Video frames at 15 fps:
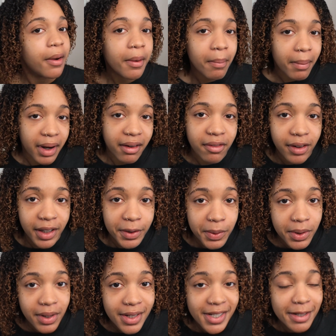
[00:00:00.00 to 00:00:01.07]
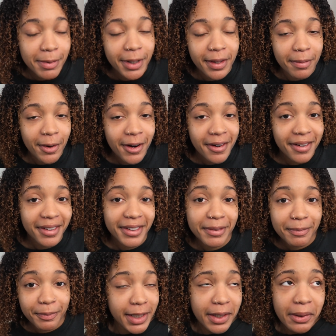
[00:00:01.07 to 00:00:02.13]
my final thoughts about the product.
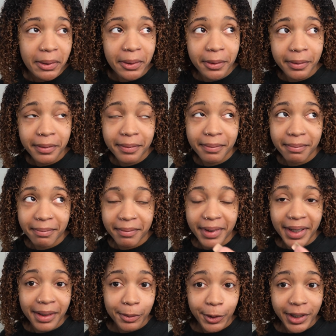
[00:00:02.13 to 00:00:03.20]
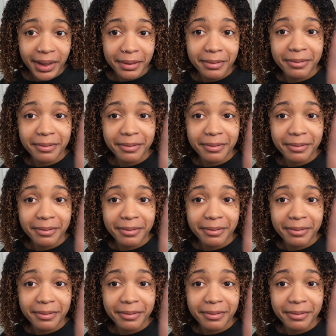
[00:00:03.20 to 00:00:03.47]
See y'all in the morning.